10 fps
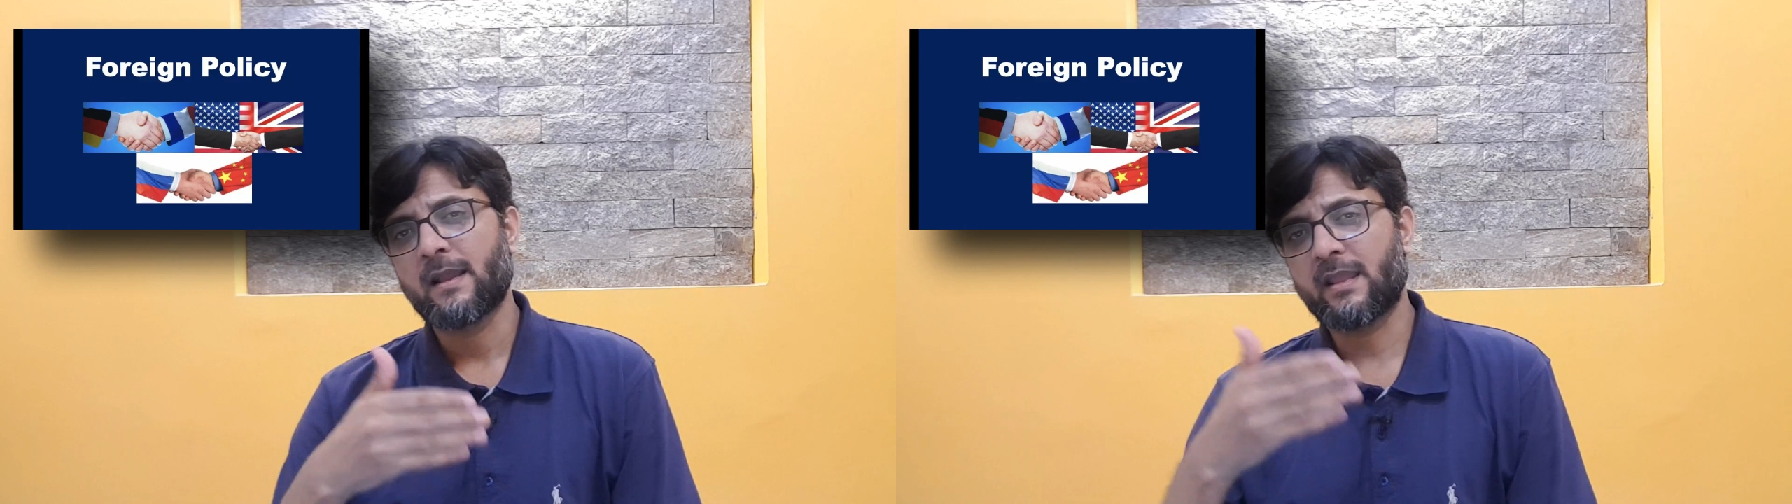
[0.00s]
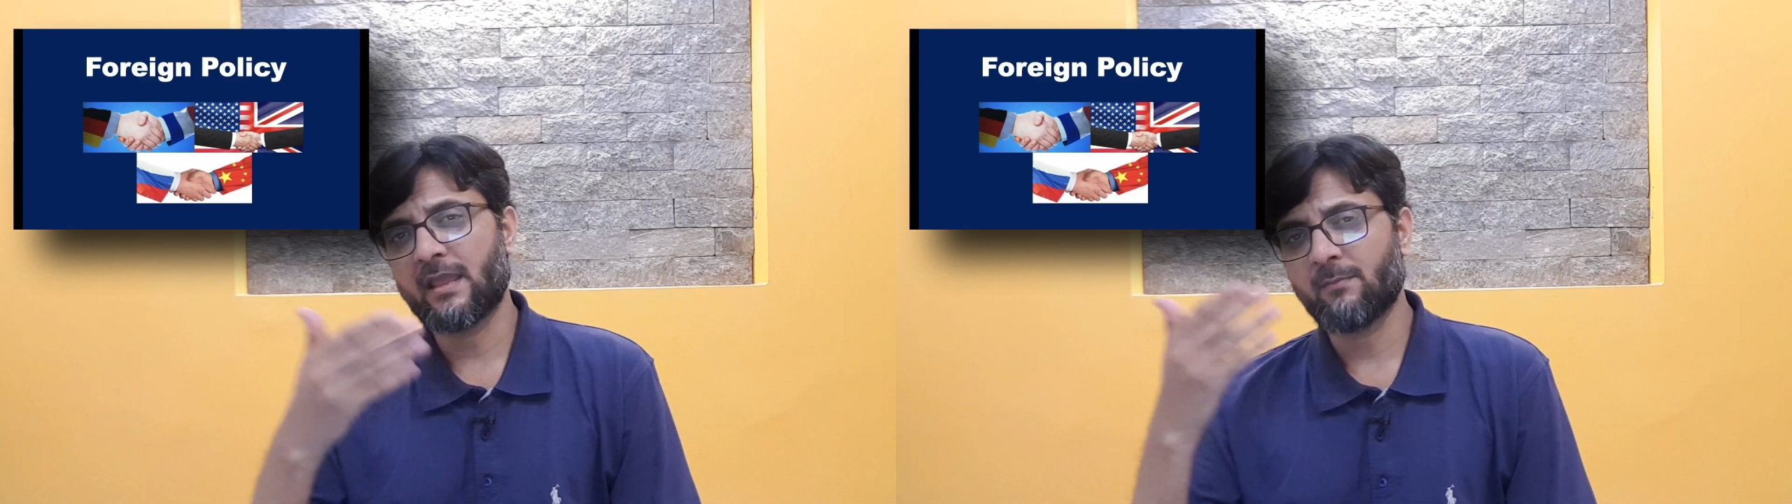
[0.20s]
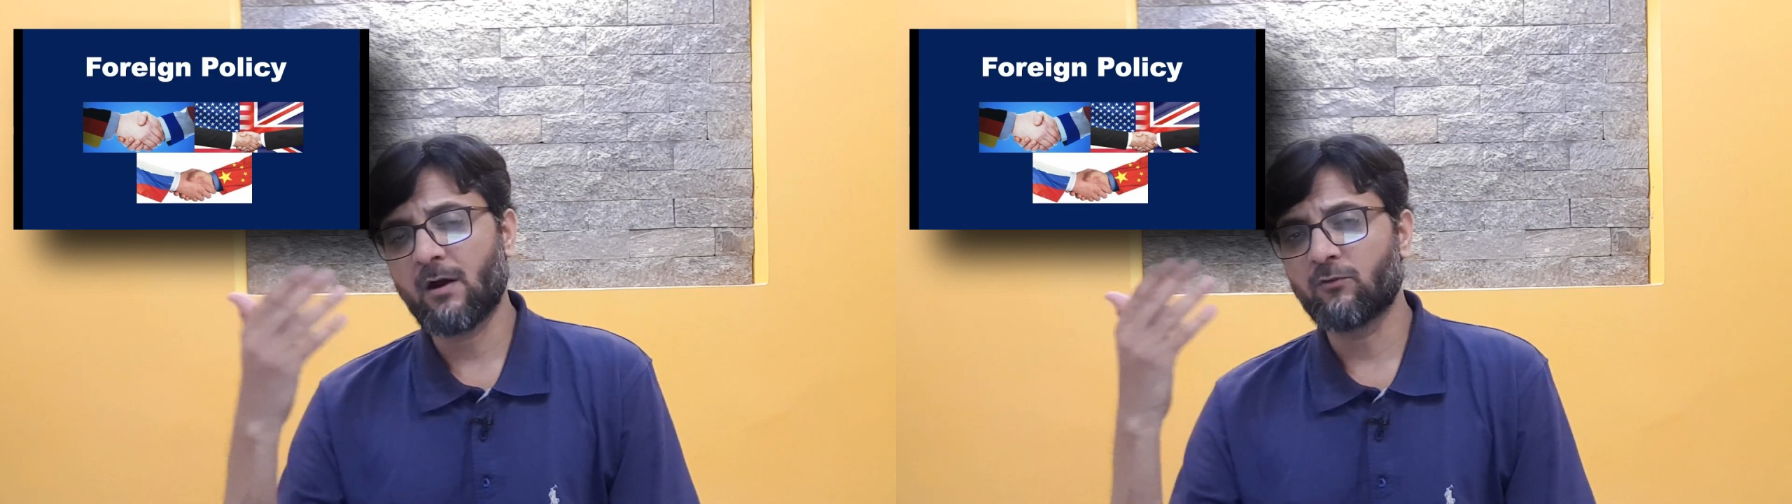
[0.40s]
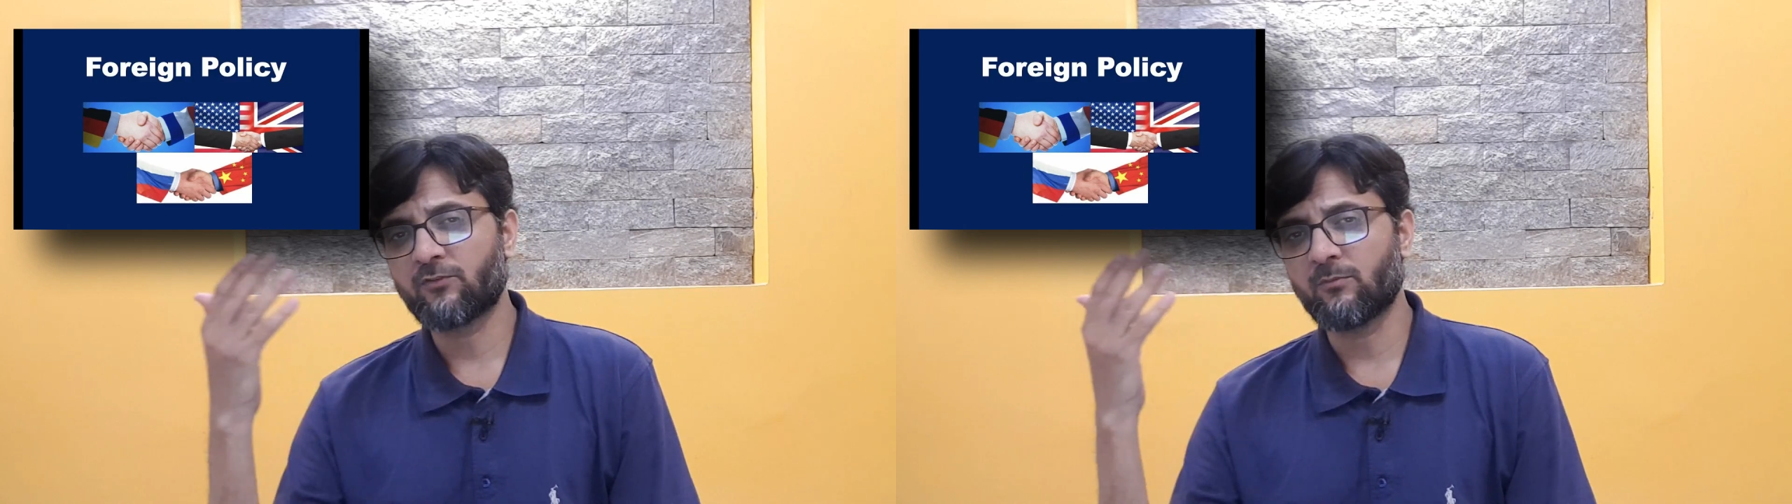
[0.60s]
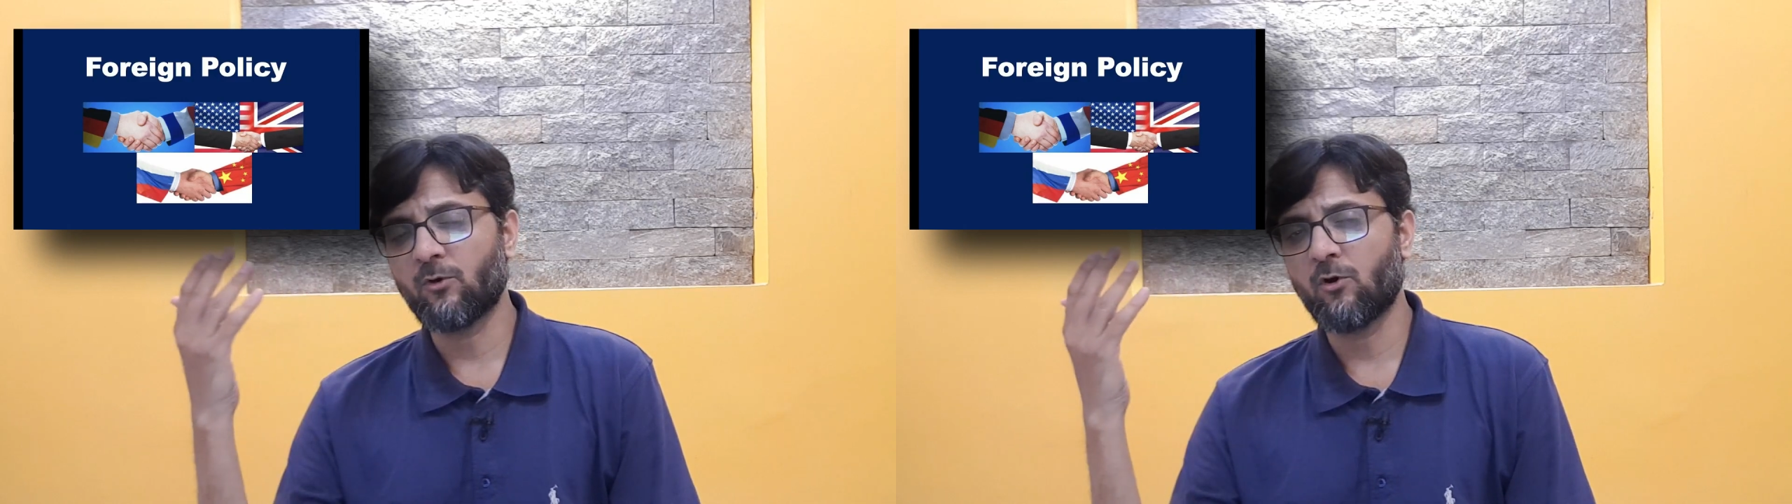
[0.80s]
came out
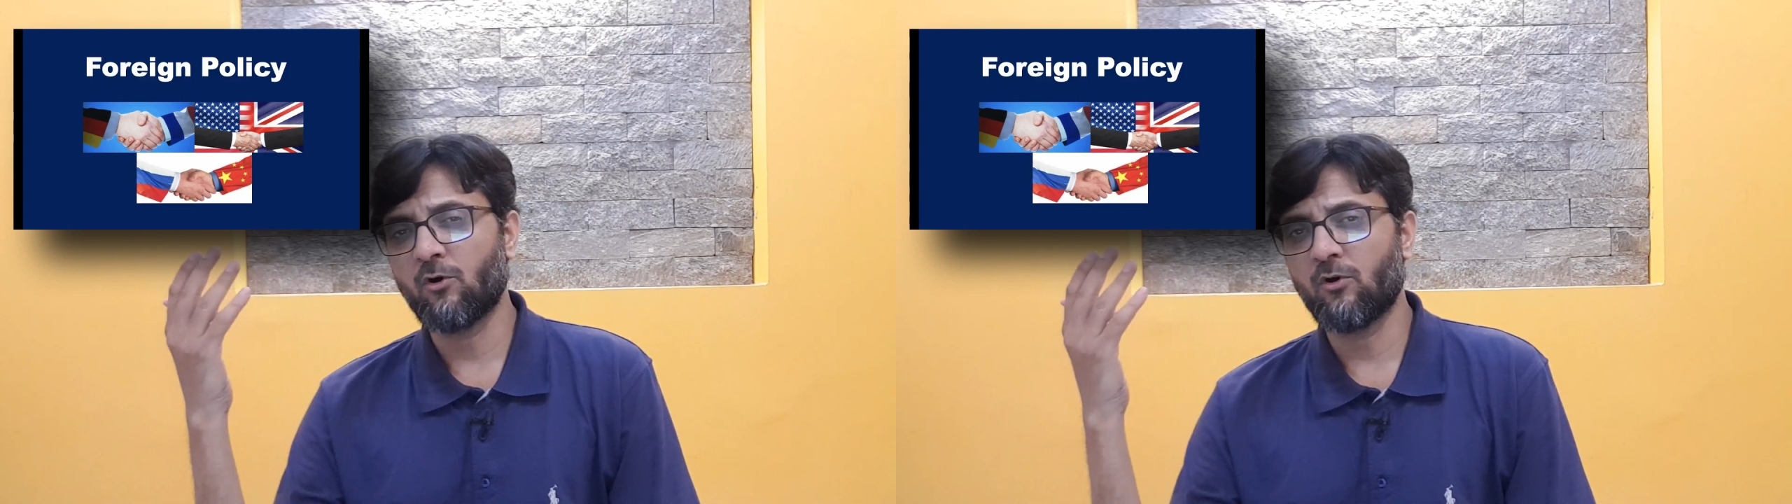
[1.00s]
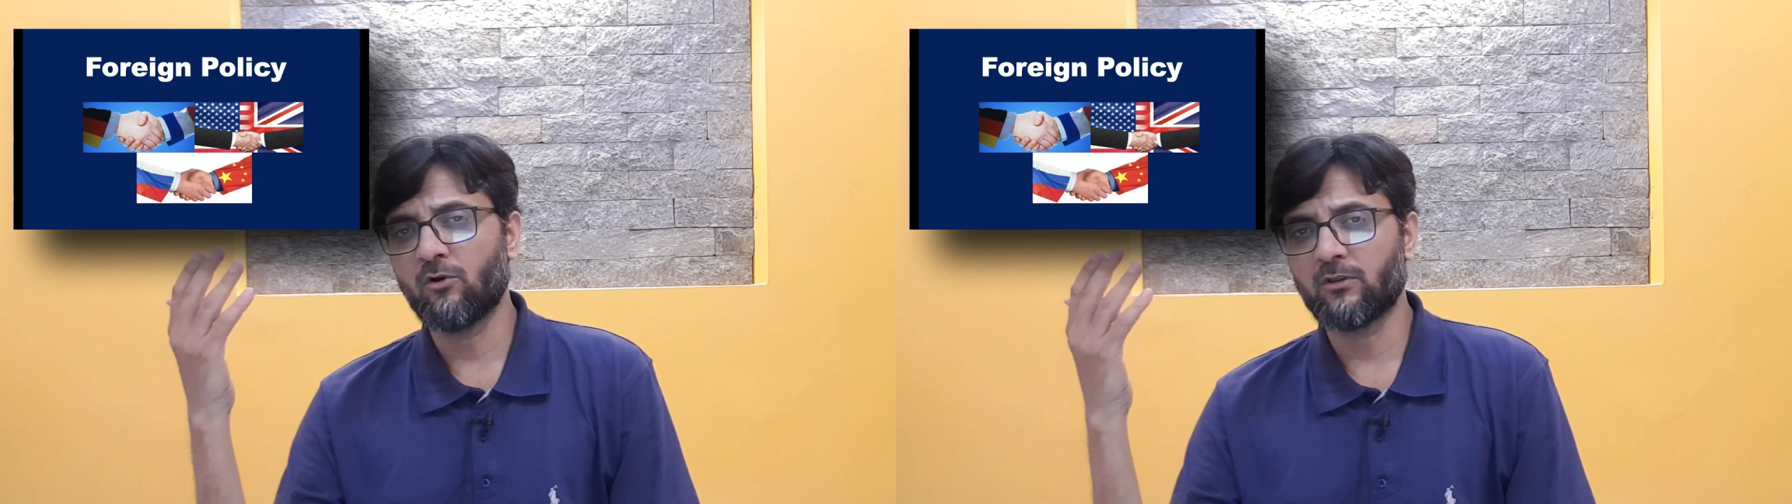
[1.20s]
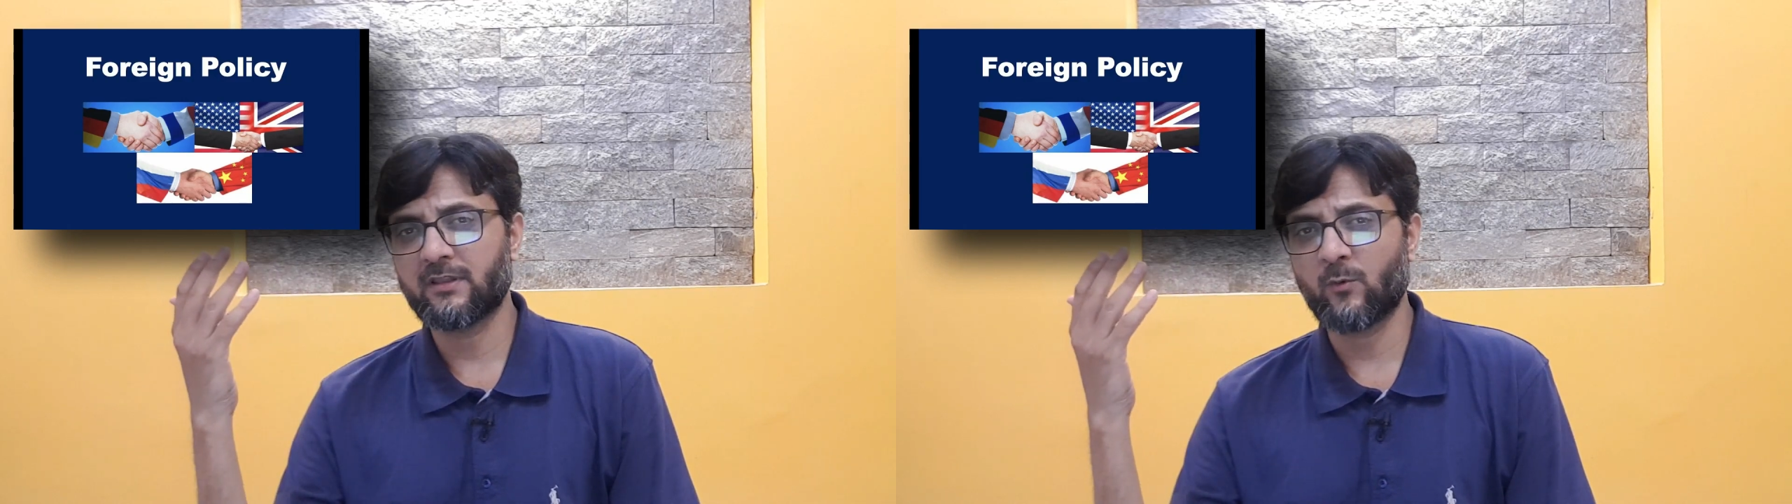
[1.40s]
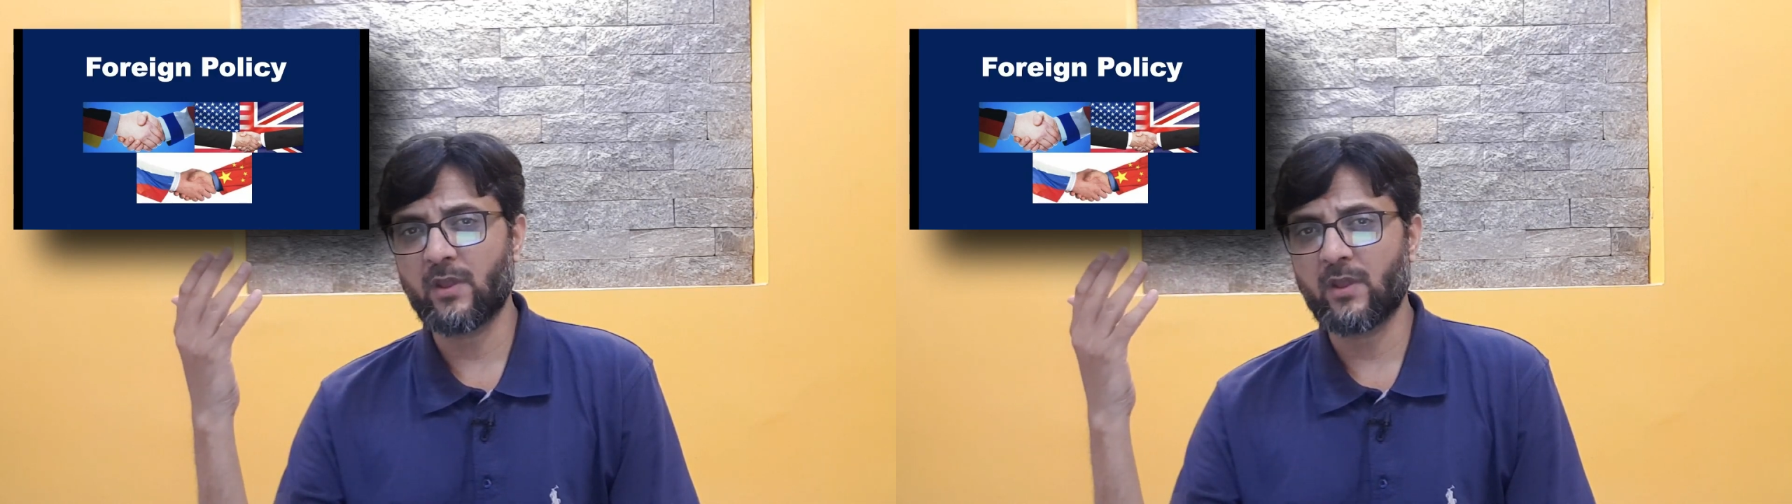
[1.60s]
from all the